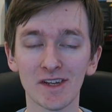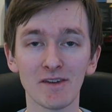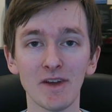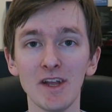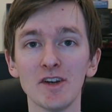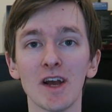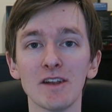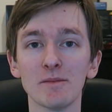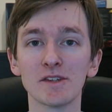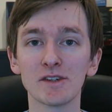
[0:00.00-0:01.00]
I give each
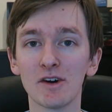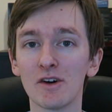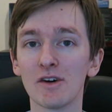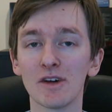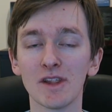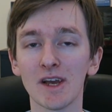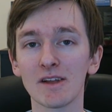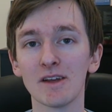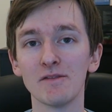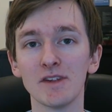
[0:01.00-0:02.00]
item a score, and
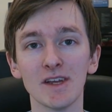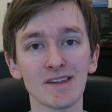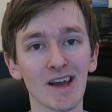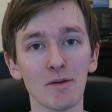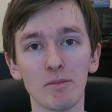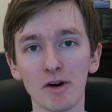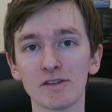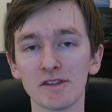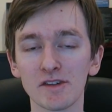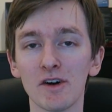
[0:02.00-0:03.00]
that gives the entire
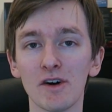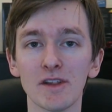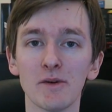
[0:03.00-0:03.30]
box a score,